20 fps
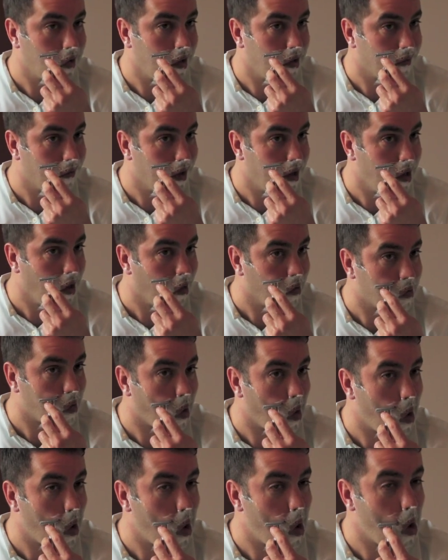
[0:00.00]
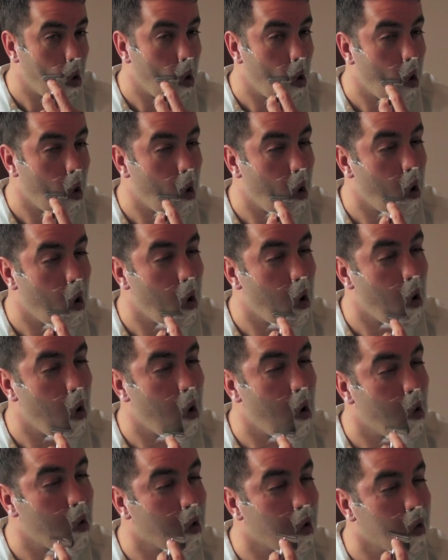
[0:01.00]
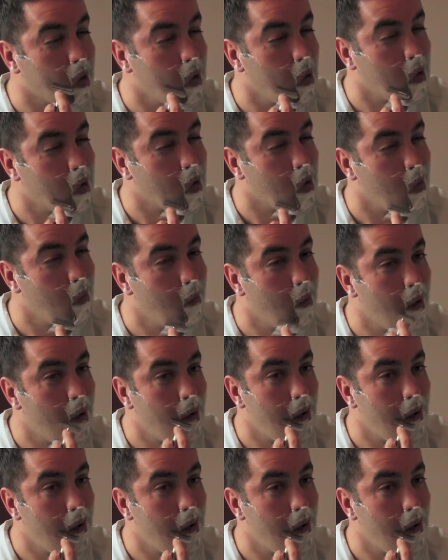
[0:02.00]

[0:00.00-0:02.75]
these videos out on YouTube?